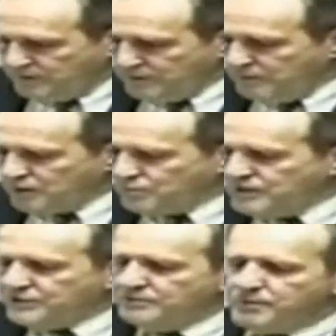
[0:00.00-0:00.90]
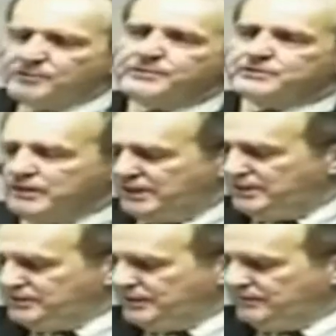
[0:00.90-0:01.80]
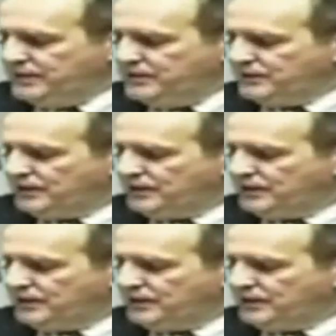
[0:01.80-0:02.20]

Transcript: But the most recent perpetrators of these